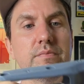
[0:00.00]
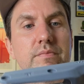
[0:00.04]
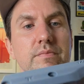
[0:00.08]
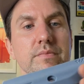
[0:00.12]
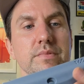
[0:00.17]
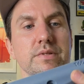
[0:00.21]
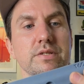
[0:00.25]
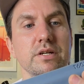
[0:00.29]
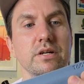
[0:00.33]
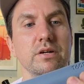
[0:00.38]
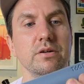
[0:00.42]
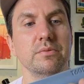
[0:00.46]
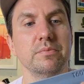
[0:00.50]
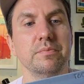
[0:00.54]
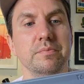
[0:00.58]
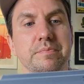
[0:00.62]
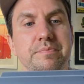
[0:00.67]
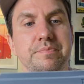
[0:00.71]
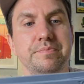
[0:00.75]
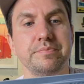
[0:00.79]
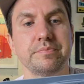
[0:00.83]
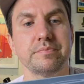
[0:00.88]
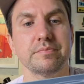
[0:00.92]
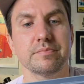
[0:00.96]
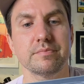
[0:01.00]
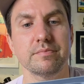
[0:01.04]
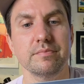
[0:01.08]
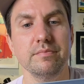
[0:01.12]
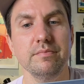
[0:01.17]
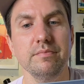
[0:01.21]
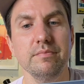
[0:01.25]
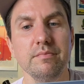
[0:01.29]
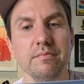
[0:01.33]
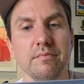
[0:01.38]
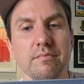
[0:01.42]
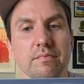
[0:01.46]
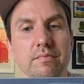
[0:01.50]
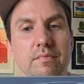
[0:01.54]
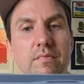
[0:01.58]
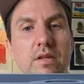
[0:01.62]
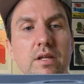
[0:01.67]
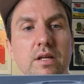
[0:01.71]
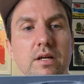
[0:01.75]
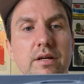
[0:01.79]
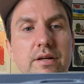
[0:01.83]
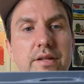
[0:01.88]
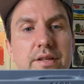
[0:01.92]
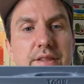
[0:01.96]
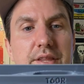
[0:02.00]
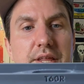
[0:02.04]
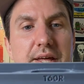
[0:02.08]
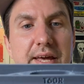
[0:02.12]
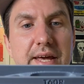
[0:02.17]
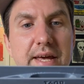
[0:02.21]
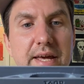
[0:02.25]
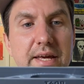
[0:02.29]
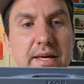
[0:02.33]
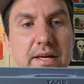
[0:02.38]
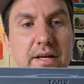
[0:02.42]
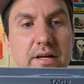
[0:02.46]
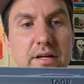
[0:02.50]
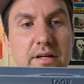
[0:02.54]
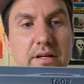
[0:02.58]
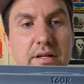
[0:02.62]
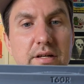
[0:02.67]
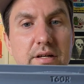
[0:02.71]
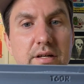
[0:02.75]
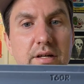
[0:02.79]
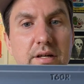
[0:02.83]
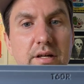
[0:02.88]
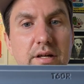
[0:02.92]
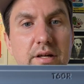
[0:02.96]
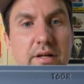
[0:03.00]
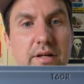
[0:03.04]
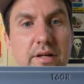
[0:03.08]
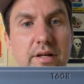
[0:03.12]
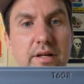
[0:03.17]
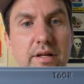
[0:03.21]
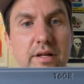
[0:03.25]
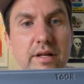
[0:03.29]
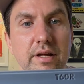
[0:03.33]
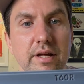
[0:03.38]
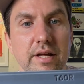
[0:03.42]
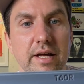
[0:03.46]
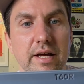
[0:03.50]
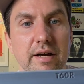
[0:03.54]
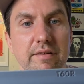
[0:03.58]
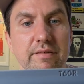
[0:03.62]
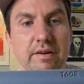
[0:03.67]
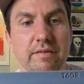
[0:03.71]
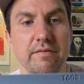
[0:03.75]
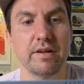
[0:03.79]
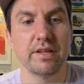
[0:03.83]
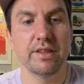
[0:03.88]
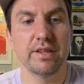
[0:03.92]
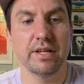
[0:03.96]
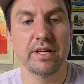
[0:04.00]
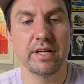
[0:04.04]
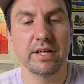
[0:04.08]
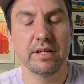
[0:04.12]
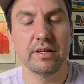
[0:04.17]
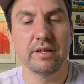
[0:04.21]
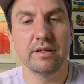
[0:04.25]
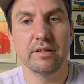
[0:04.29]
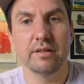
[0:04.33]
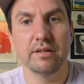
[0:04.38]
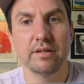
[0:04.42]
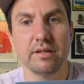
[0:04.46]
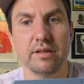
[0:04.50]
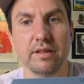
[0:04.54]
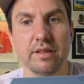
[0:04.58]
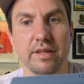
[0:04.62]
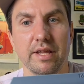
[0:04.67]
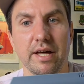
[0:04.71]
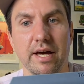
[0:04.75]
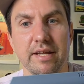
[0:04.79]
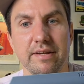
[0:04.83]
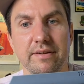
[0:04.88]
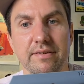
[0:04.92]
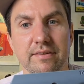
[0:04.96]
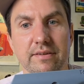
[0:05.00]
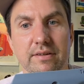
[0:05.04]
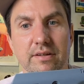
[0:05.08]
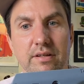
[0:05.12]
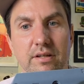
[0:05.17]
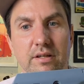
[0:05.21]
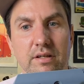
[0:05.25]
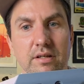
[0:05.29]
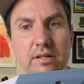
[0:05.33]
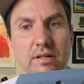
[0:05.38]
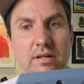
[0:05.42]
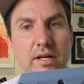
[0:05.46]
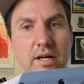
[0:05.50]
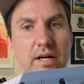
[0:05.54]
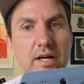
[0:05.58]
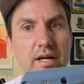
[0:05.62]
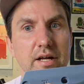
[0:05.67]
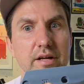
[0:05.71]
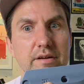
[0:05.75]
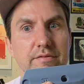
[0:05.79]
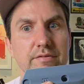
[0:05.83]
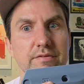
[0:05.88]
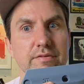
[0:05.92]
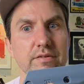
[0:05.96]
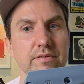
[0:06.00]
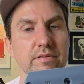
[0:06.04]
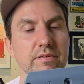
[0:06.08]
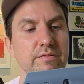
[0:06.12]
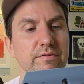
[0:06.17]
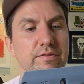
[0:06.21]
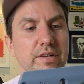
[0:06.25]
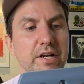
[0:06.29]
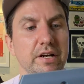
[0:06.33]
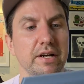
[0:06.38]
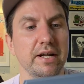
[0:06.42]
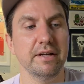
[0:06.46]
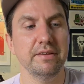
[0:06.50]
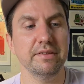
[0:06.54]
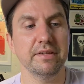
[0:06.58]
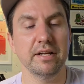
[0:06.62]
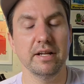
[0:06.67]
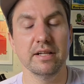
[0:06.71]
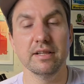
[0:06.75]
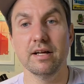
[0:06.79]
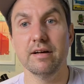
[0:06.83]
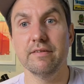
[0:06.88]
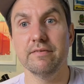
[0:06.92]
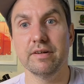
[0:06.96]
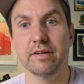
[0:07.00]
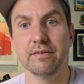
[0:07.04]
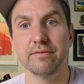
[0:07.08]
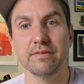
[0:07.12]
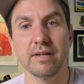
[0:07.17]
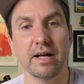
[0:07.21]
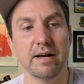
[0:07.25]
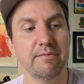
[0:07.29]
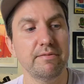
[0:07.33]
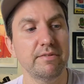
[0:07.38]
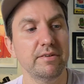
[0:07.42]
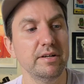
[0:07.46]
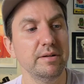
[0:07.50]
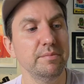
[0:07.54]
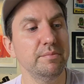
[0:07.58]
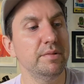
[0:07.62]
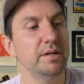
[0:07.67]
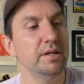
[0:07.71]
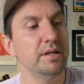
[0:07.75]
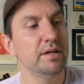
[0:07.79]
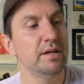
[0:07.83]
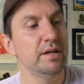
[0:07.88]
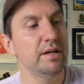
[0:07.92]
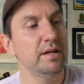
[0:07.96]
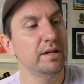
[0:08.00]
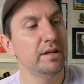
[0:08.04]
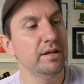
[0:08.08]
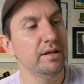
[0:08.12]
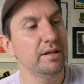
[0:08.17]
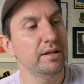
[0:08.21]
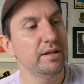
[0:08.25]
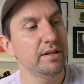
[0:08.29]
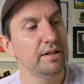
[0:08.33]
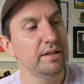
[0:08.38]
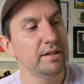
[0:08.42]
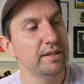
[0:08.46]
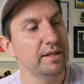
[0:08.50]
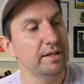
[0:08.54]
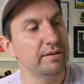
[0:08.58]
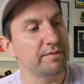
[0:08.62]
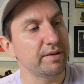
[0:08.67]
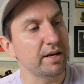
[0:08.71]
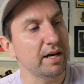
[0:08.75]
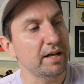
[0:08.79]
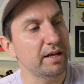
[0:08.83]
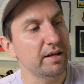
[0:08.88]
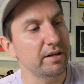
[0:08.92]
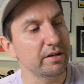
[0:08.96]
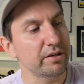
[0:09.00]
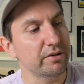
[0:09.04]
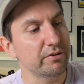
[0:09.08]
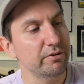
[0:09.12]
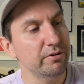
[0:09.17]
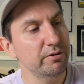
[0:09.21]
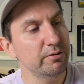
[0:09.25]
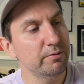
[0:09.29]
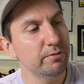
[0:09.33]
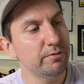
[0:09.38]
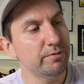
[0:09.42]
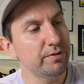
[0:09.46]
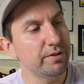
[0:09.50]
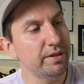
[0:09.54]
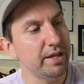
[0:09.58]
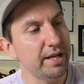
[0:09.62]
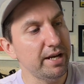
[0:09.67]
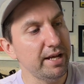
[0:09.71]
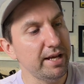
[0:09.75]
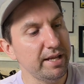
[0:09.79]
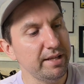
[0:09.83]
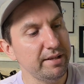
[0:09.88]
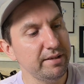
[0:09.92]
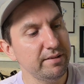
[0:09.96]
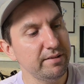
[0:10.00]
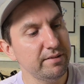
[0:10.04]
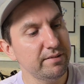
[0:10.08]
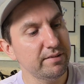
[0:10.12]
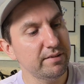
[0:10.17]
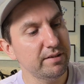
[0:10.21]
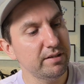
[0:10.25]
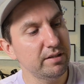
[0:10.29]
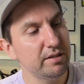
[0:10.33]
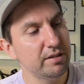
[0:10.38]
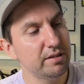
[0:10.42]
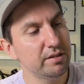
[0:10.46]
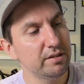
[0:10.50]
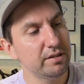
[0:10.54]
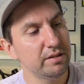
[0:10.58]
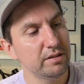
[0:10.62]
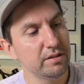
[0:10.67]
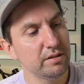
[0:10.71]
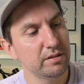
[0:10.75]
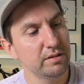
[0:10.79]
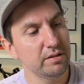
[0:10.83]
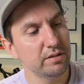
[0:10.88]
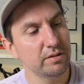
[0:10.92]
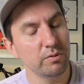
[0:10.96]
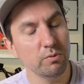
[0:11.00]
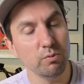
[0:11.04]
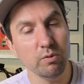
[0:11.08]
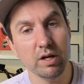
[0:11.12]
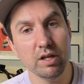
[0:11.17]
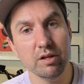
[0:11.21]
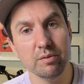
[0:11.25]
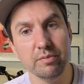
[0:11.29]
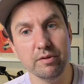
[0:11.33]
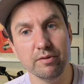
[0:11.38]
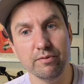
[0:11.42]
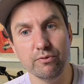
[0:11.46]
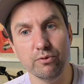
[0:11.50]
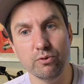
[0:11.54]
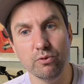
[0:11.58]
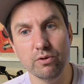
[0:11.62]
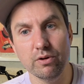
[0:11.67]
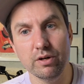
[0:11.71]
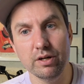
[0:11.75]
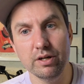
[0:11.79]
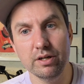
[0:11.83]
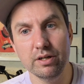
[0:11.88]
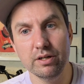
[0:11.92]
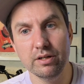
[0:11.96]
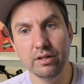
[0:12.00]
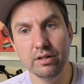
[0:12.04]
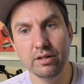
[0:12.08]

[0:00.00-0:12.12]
So they have everything that I've figured out that I love in a flat frame. They've got a groove that ends well before